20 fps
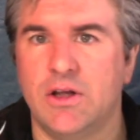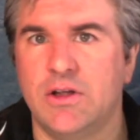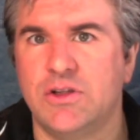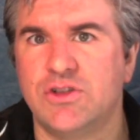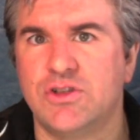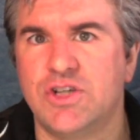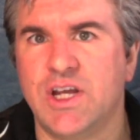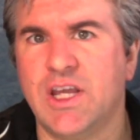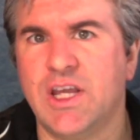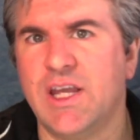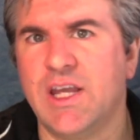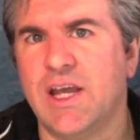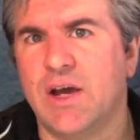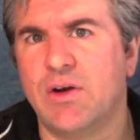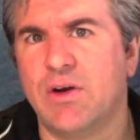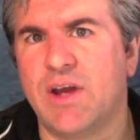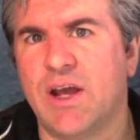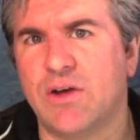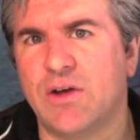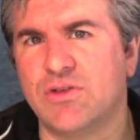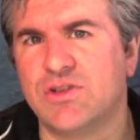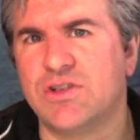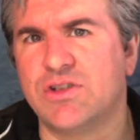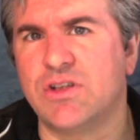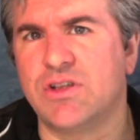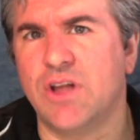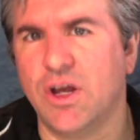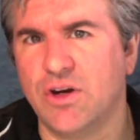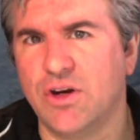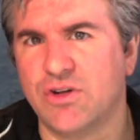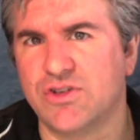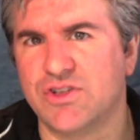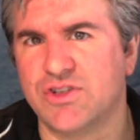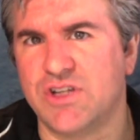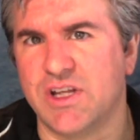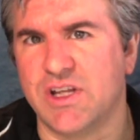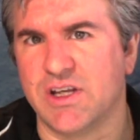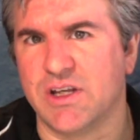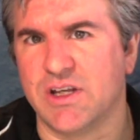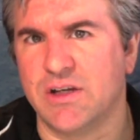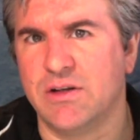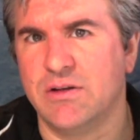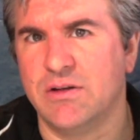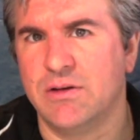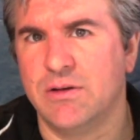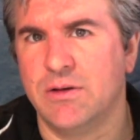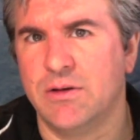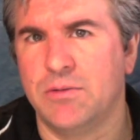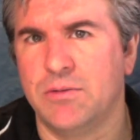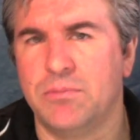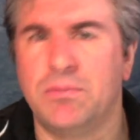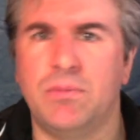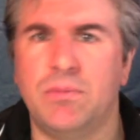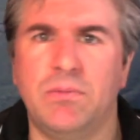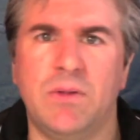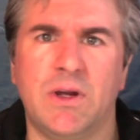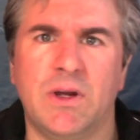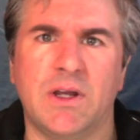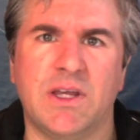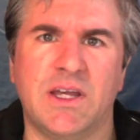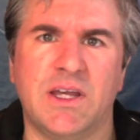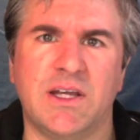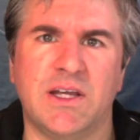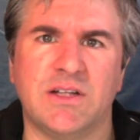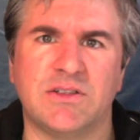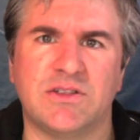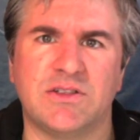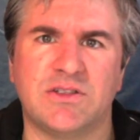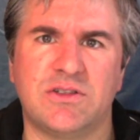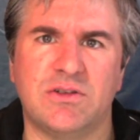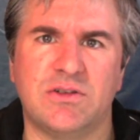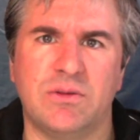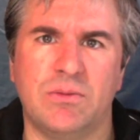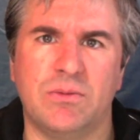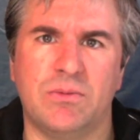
checking out how sluggers did against